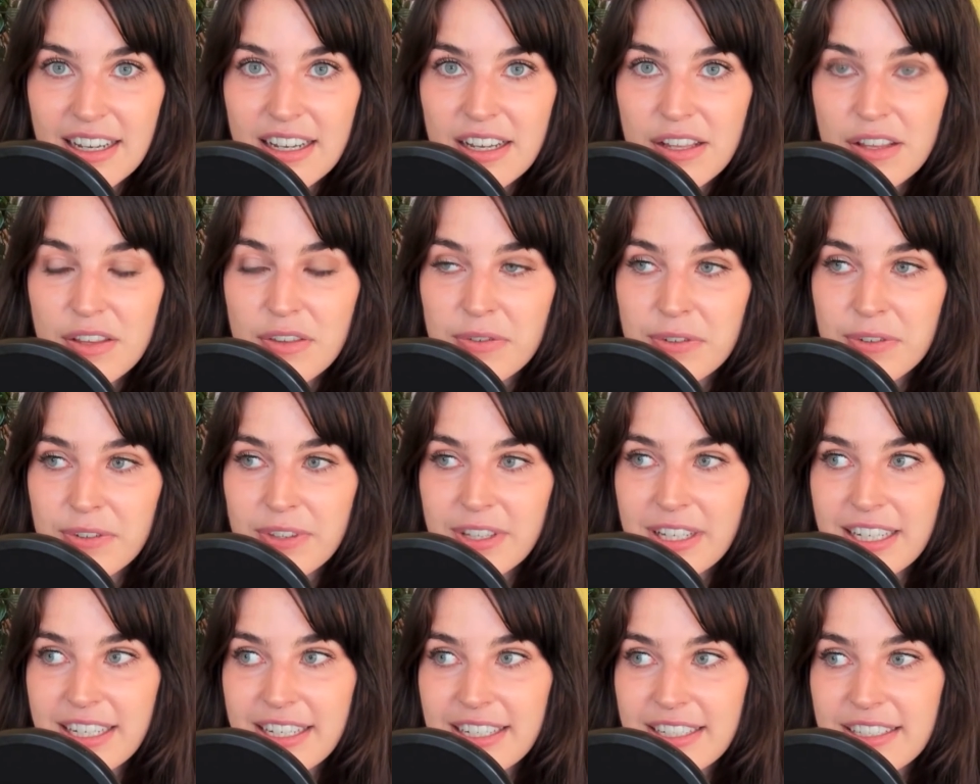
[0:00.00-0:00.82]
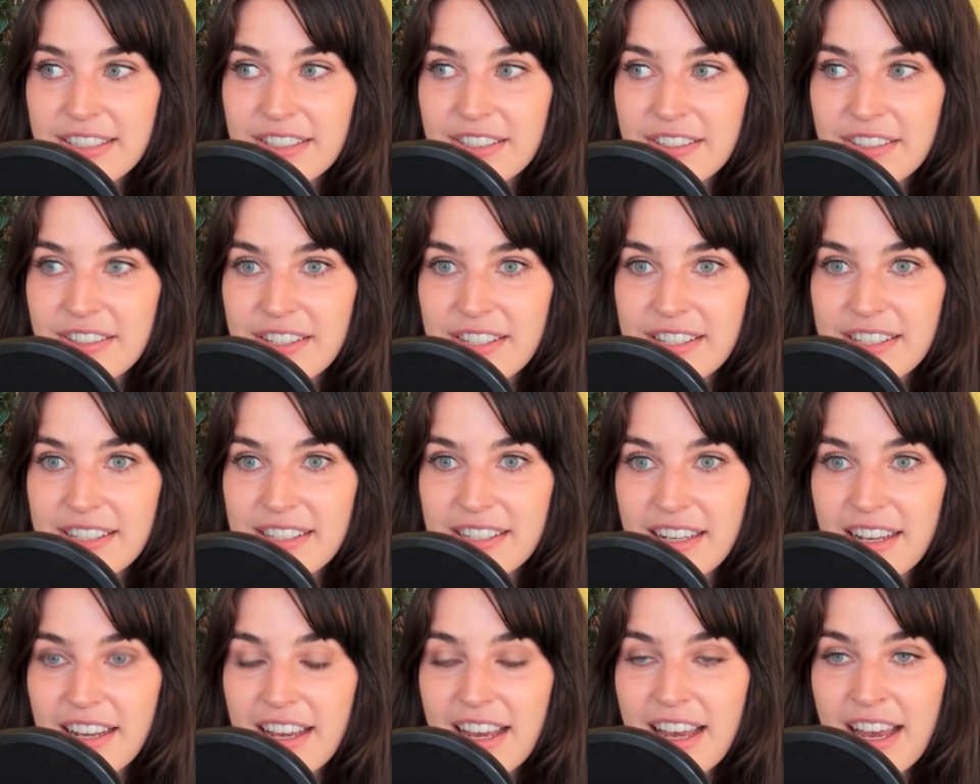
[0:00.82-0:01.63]
Through the years,
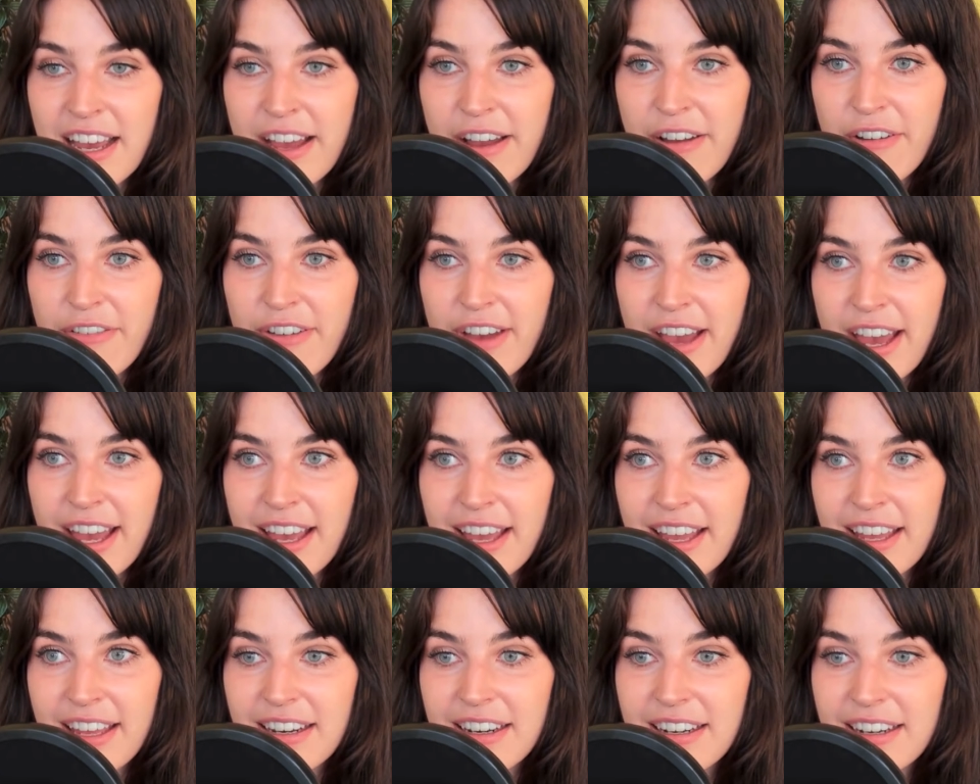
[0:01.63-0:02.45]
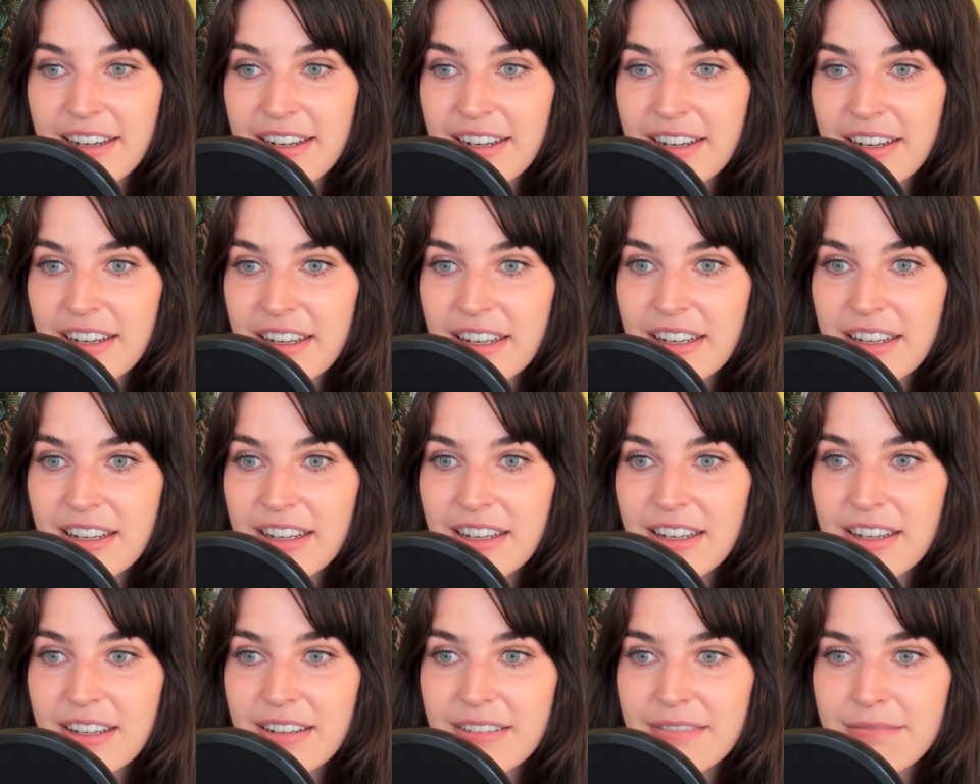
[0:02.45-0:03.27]
I've had
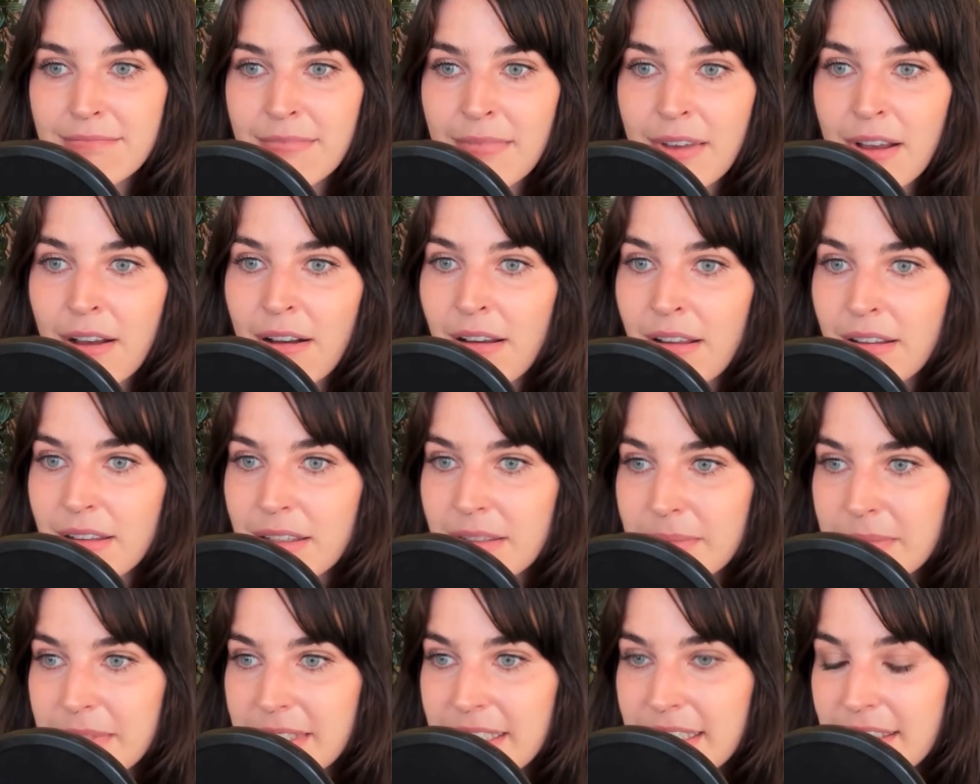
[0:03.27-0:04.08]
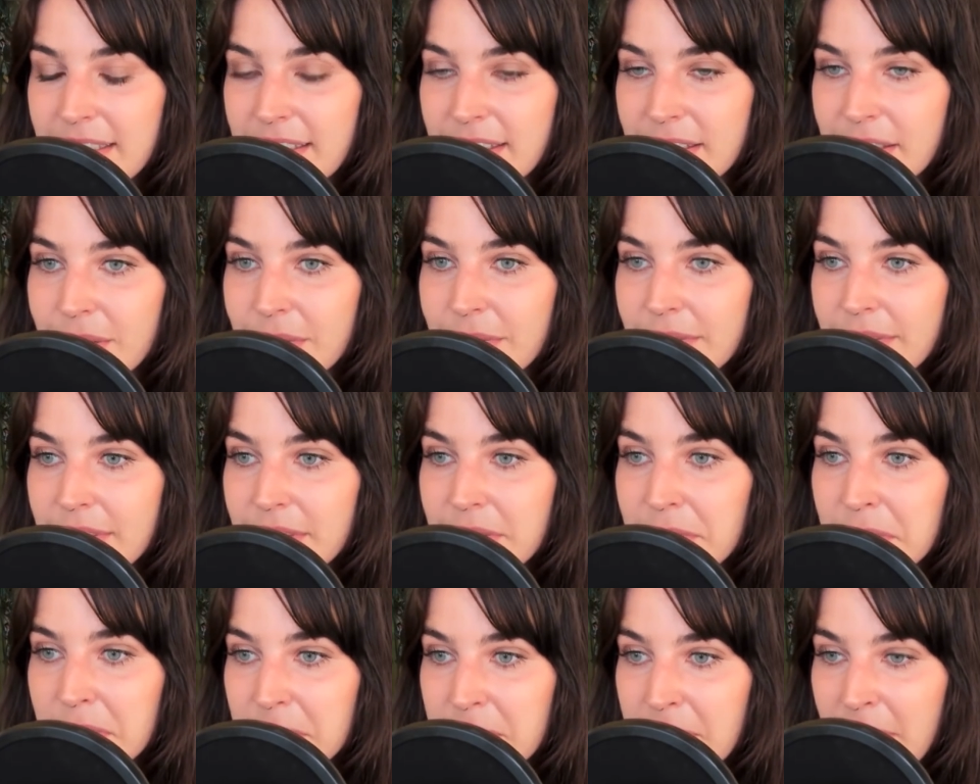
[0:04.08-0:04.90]
columns in the school
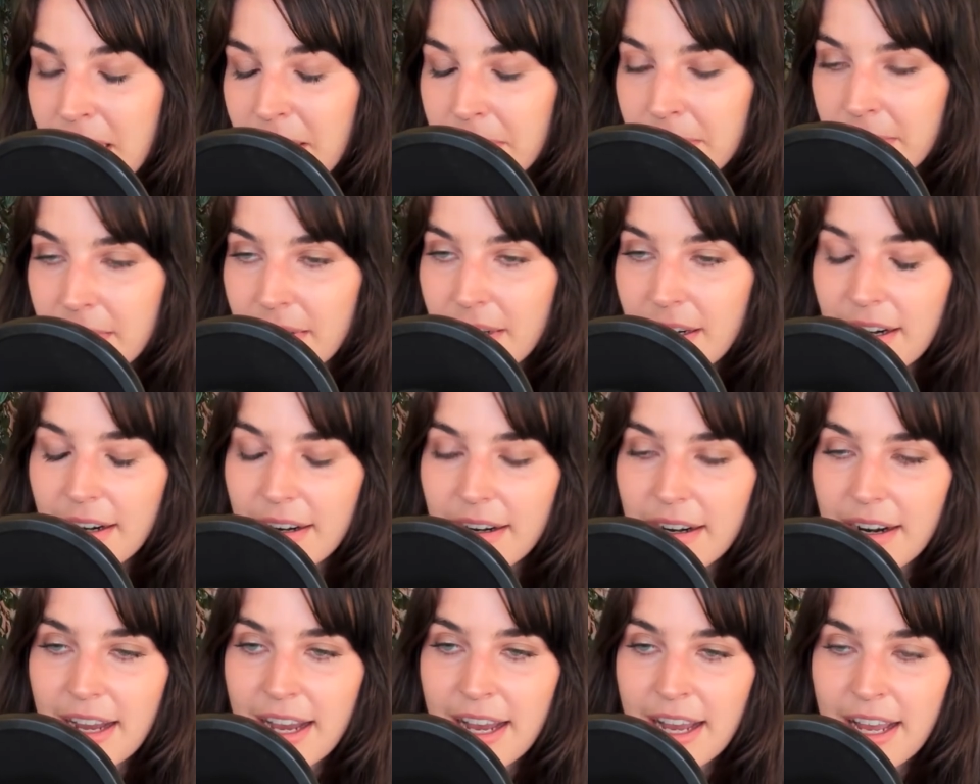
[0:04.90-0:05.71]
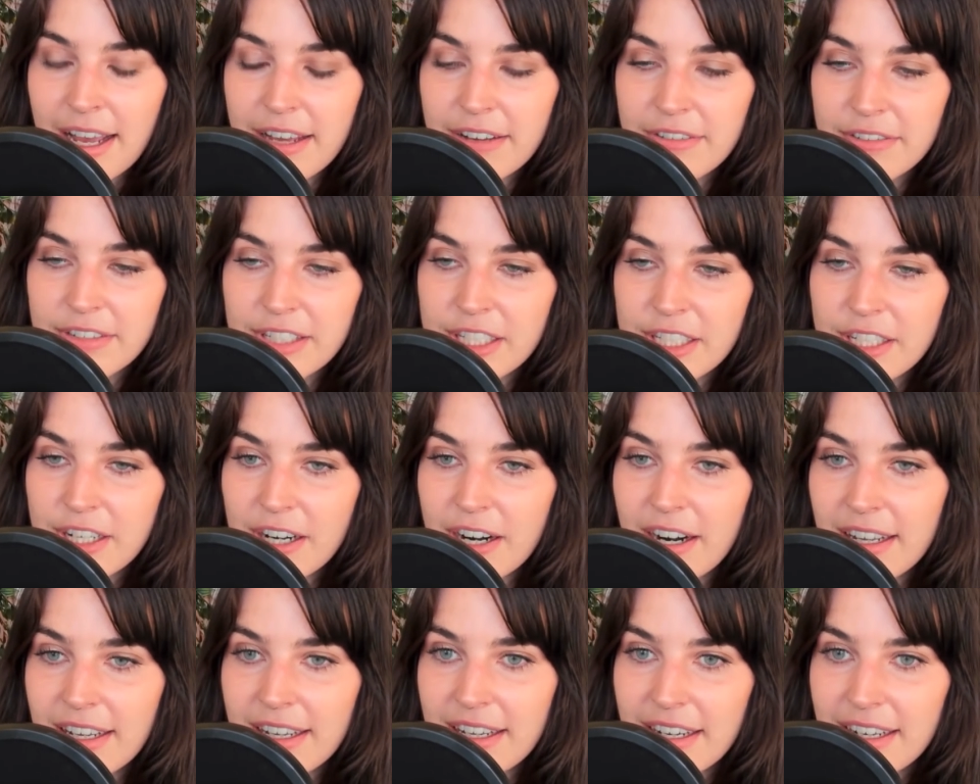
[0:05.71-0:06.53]
newspaper. I have
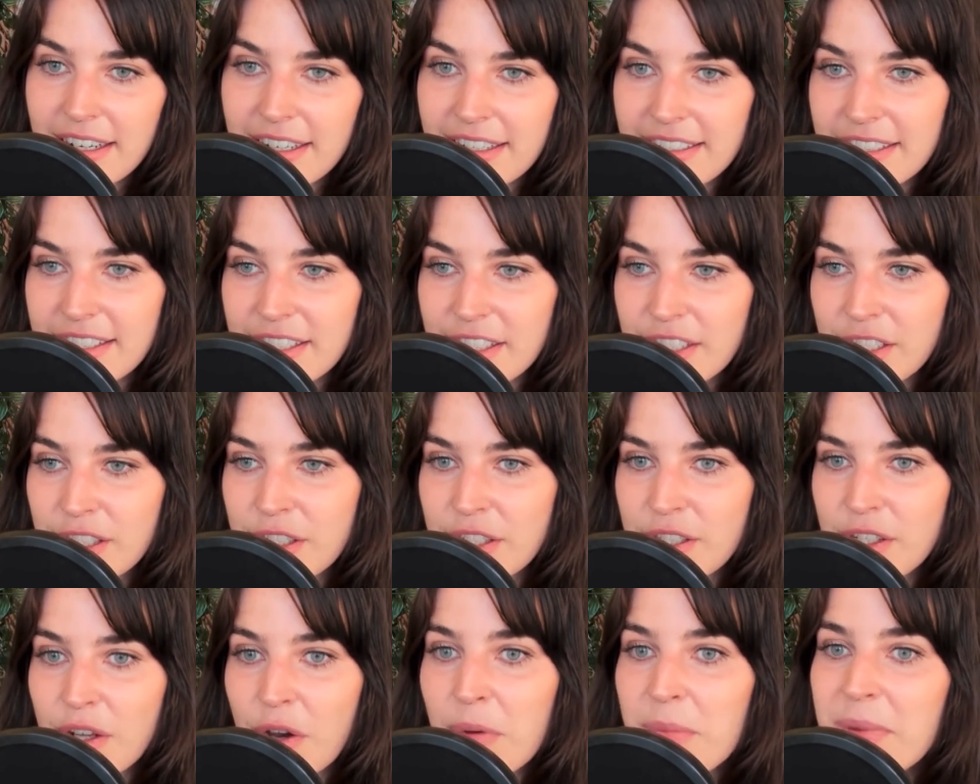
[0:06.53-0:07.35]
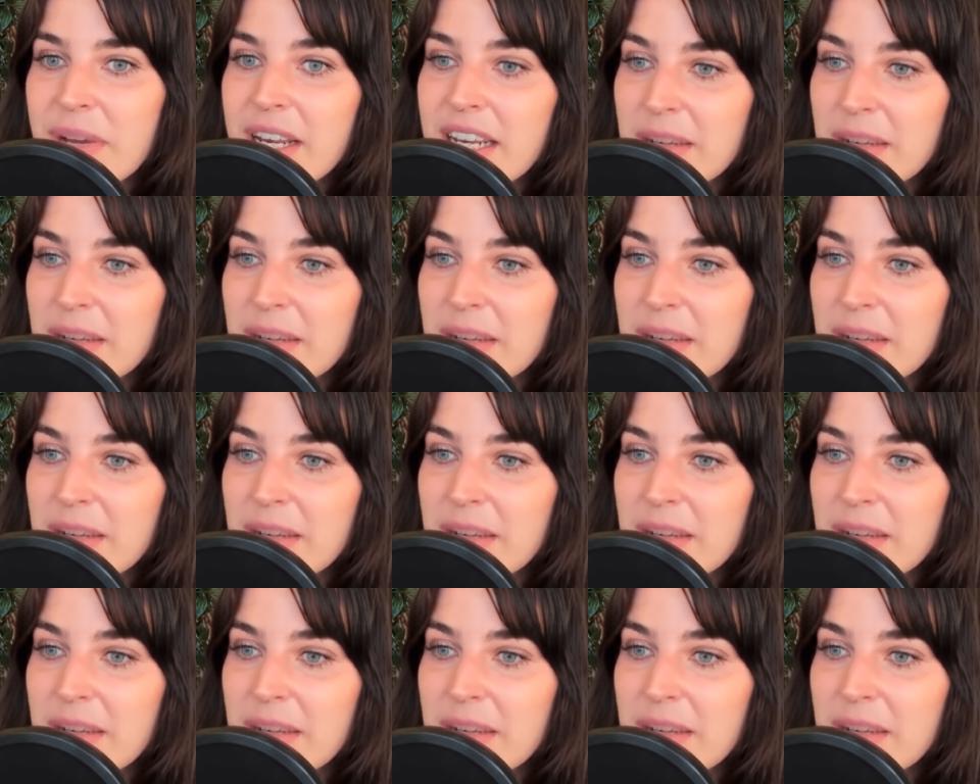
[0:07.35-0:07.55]
started so many